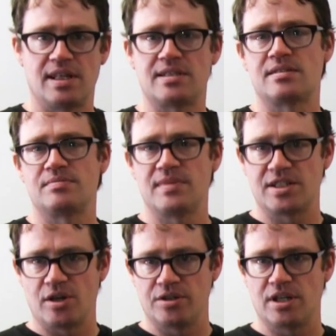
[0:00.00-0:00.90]

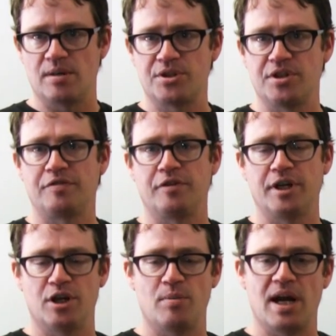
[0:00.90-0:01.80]
That's our job. So you're
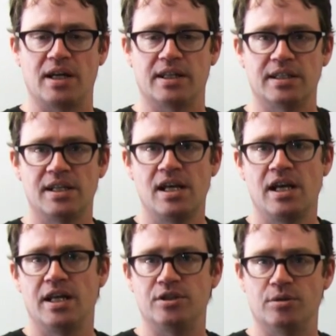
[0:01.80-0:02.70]
free to go back
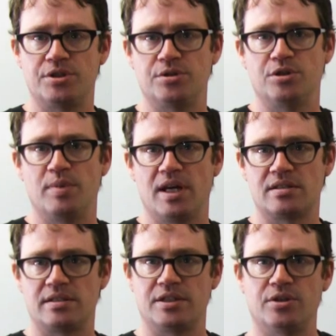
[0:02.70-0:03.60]
and do what you do
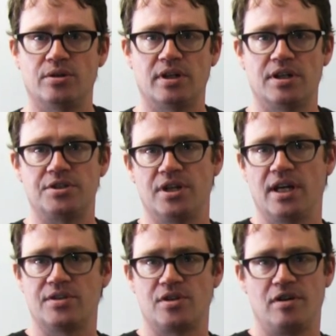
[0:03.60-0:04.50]
best in your
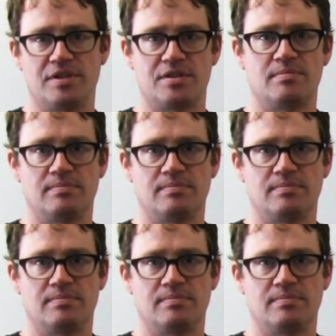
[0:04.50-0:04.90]
GIS office.